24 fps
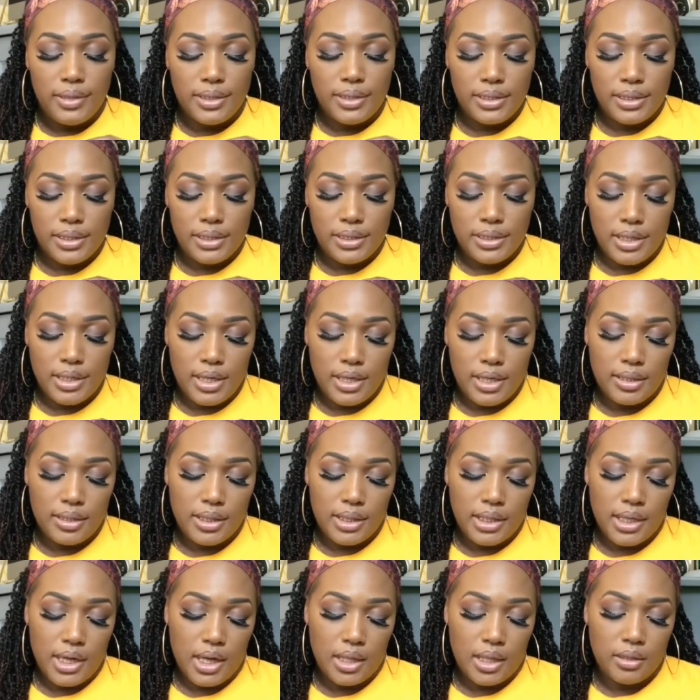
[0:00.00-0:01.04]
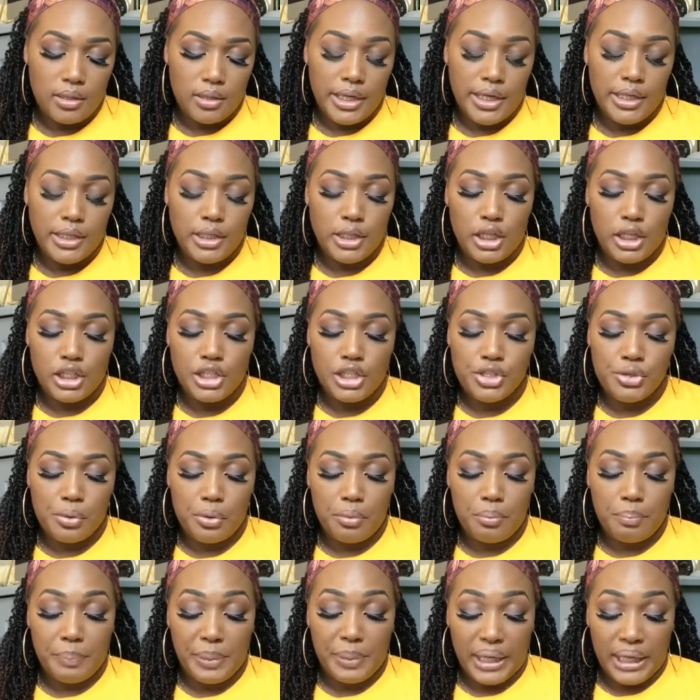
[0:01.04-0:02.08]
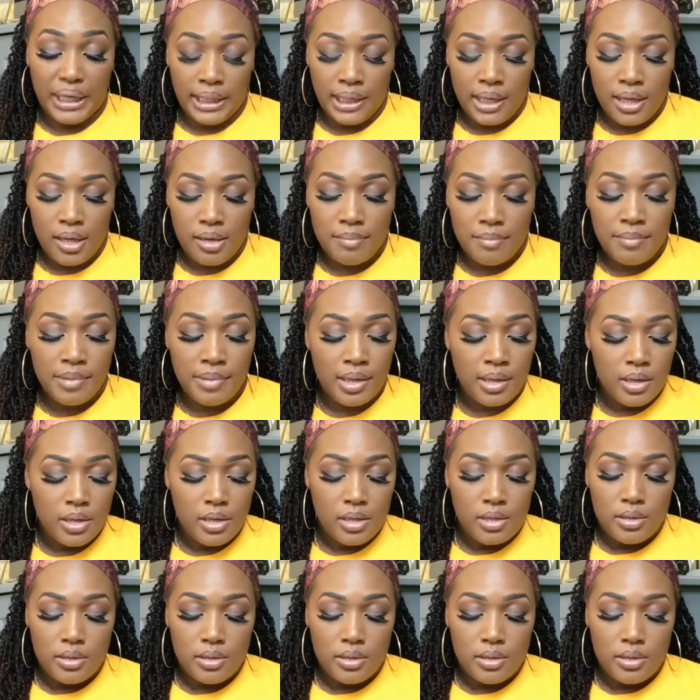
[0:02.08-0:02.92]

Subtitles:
This is in the color Industrial Beam.